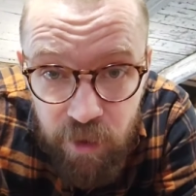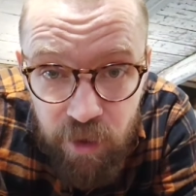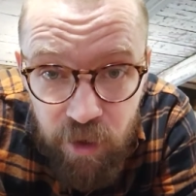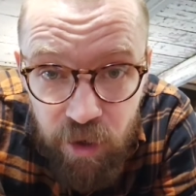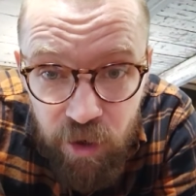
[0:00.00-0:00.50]

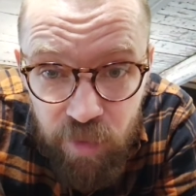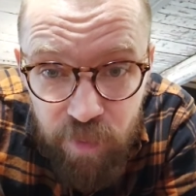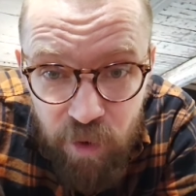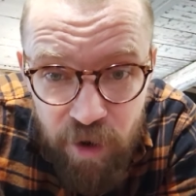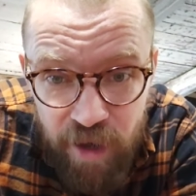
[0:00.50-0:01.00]
Good
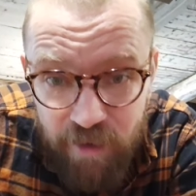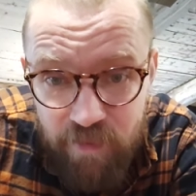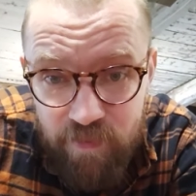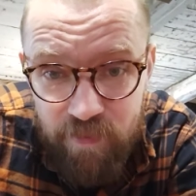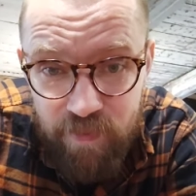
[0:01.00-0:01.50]
morning.
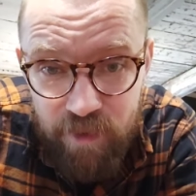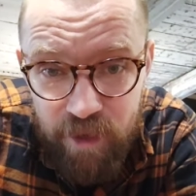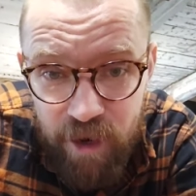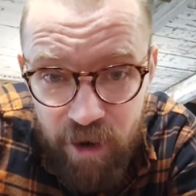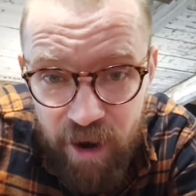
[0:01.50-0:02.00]

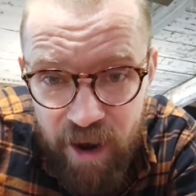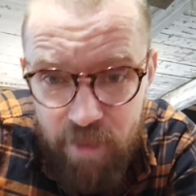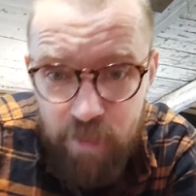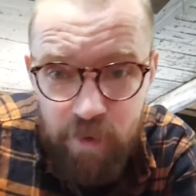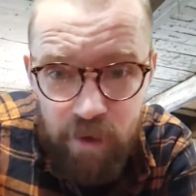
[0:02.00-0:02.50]
Here I
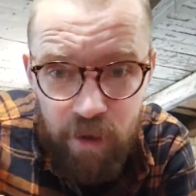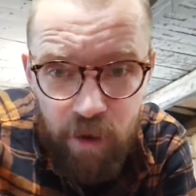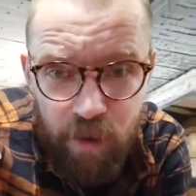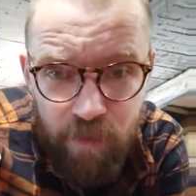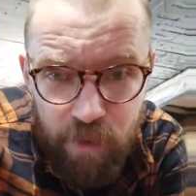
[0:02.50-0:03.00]
am. Hello,
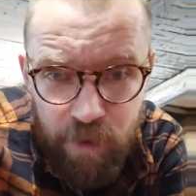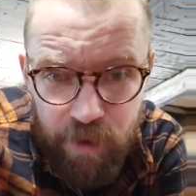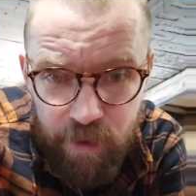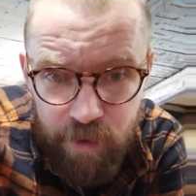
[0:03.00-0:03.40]
everybody.